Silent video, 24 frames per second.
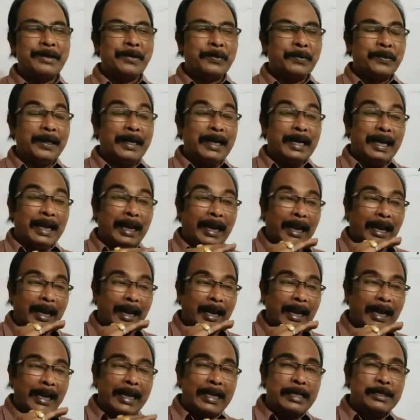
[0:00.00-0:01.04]
we will
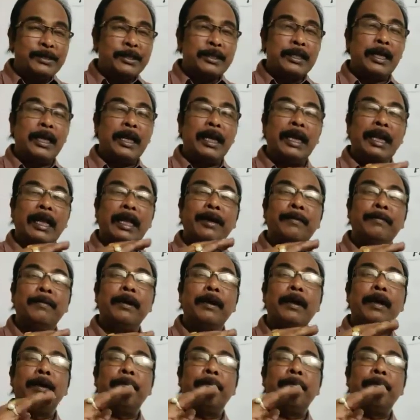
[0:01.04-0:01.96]
raise the level